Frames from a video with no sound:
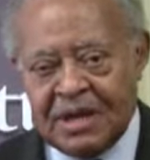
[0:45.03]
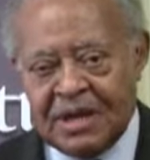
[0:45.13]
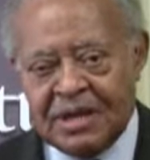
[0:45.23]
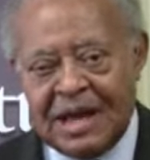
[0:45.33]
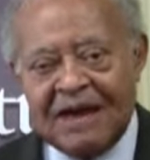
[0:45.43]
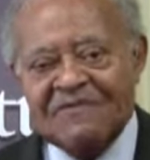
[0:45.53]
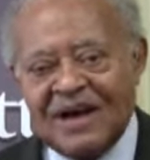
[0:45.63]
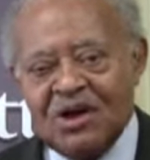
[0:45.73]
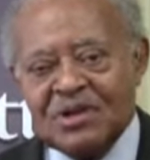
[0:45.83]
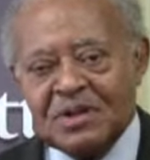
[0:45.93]
uh, I
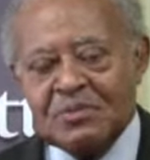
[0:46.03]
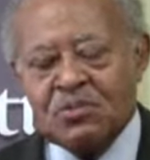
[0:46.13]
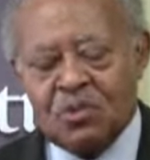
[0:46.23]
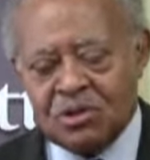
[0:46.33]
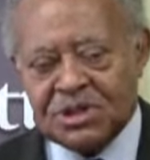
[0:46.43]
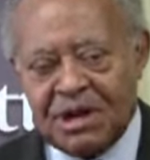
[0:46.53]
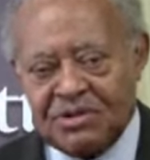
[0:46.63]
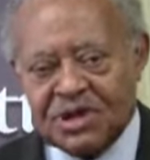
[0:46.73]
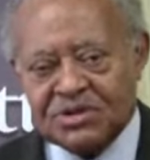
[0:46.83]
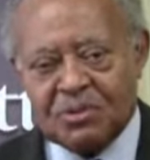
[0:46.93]
found that
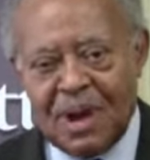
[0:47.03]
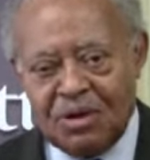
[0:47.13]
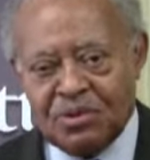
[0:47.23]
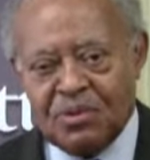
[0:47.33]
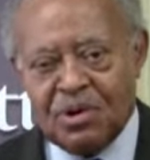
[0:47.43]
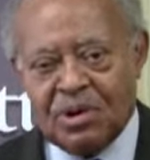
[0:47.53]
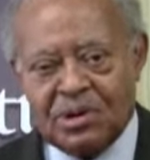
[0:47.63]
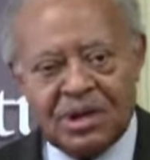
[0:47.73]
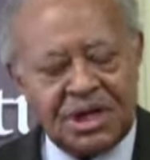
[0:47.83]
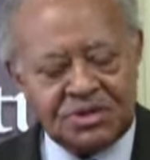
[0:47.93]
Rotarians around the
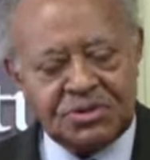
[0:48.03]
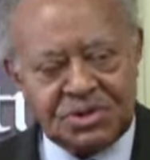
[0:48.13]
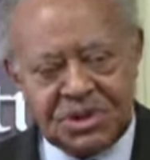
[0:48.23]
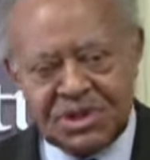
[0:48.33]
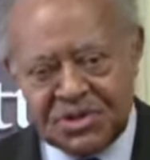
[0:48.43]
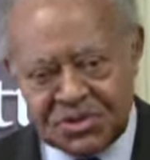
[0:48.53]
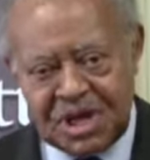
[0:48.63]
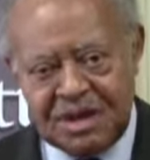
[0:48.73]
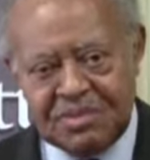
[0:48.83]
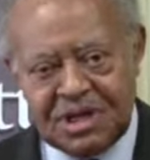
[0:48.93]
world are interested in the
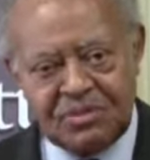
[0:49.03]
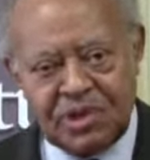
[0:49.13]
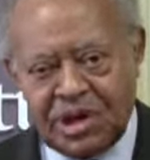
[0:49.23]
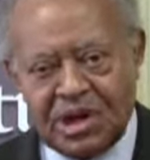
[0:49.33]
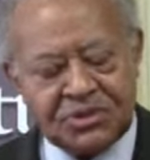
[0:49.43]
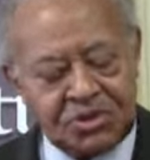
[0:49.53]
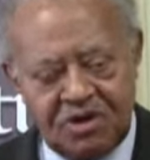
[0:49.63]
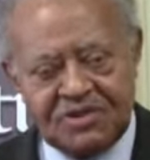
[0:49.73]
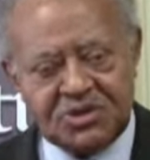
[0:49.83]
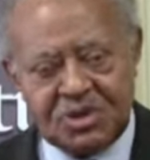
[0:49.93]
same thing we are,
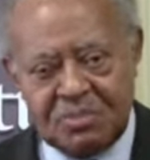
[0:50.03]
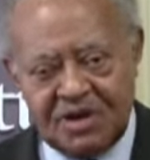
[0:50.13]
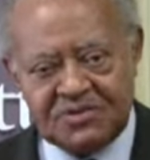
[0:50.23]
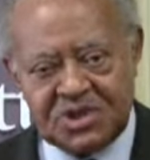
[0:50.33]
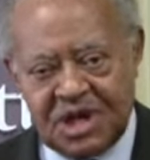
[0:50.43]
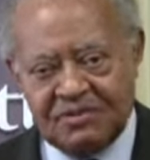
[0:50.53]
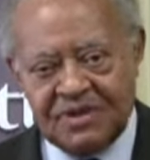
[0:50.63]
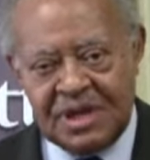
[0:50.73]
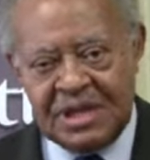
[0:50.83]
service above self.